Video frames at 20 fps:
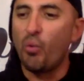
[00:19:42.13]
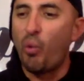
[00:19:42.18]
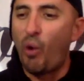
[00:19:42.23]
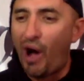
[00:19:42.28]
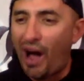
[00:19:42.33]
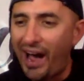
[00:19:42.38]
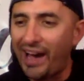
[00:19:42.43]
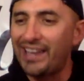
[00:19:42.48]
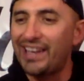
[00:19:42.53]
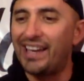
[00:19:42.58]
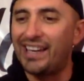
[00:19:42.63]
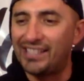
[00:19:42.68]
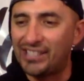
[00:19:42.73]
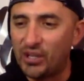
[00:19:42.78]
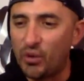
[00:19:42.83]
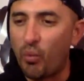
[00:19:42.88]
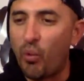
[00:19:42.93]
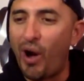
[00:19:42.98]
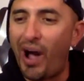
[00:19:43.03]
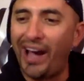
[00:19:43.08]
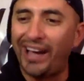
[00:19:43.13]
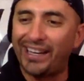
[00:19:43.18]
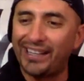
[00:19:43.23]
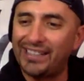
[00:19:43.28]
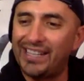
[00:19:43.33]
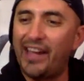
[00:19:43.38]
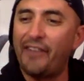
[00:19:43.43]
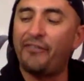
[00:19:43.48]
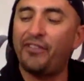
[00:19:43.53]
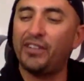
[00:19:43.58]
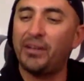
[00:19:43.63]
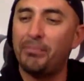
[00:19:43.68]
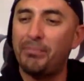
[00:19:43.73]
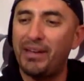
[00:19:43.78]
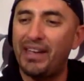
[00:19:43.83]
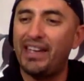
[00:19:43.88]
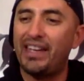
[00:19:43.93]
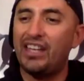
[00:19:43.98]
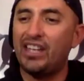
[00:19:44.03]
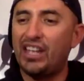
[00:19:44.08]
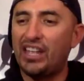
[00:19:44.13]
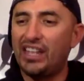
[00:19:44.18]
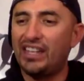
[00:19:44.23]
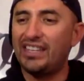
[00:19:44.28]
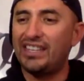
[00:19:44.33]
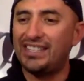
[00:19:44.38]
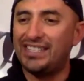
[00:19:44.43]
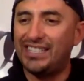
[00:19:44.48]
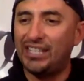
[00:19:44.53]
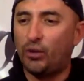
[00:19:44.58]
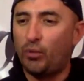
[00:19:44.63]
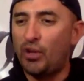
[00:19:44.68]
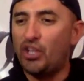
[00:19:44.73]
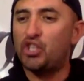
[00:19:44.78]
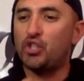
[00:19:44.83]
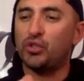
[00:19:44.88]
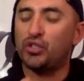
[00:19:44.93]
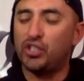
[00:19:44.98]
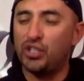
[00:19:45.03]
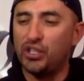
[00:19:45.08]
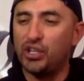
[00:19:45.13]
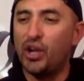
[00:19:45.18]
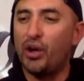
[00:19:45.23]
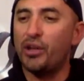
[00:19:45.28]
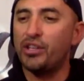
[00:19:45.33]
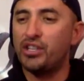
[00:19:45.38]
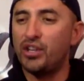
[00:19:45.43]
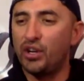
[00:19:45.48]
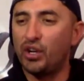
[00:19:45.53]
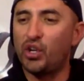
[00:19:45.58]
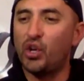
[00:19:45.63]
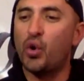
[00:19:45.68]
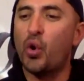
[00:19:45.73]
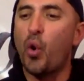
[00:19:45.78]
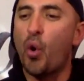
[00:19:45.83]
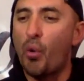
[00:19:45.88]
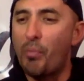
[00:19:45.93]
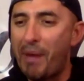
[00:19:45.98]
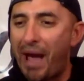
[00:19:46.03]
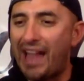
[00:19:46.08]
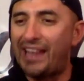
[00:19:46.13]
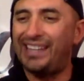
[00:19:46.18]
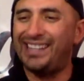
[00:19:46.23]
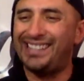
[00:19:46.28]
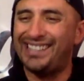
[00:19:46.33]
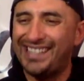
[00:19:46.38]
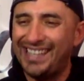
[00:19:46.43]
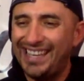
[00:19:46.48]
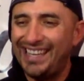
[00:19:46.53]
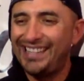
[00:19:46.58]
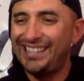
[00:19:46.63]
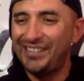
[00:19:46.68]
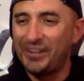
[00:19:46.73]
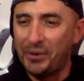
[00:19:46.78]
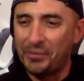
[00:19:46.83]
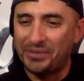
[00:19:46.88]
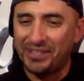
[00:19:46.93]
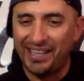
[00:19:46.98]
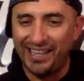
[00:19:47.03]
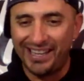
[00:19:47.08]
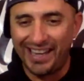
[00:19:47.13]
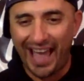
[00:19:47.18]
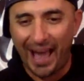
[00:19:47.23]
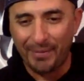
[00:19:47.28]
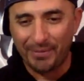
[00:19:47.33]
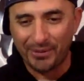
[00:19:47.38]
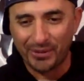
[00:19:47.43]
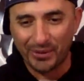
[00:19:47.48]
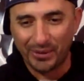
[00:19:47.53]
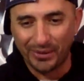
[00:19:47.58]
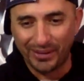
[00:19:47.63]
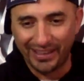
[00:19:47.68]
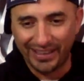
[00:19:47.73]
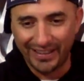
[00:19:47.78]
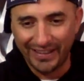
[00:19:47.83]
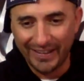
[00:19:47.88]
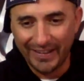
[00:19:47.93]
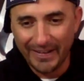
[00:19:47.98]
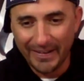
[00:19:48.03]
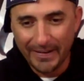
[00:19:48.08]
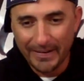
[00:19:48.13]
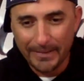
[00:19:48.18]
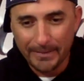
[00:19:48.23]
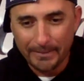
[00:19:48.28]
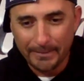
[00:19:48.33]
Your why, yes, your why can definitely be sequential to your core balance. You know what I'm saying? Absolutely.